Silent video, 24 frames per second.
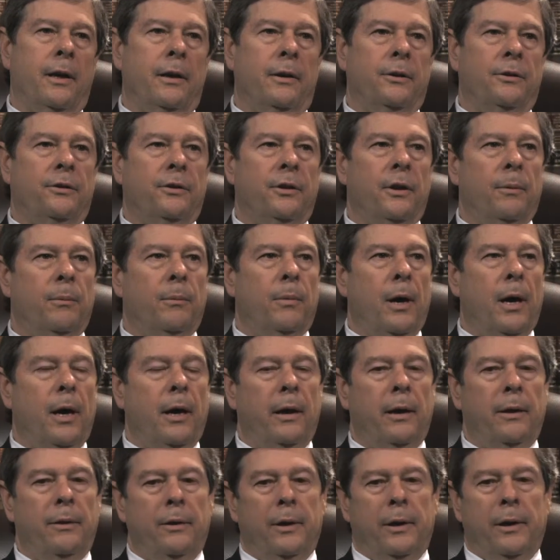is
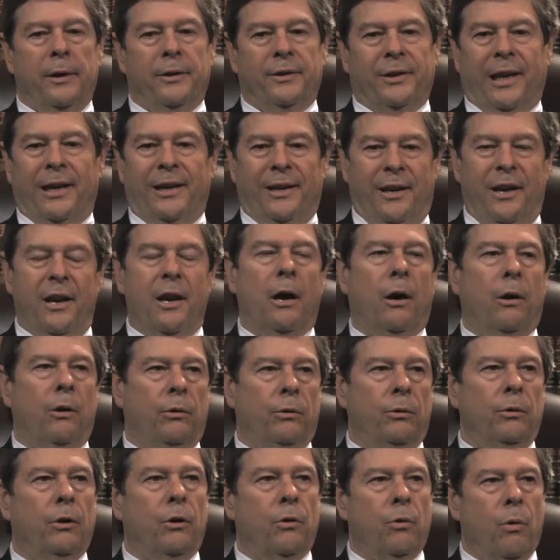somebody that is a
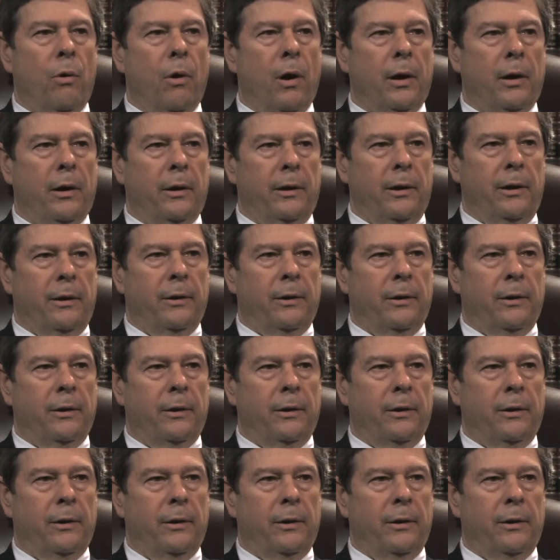known quantity.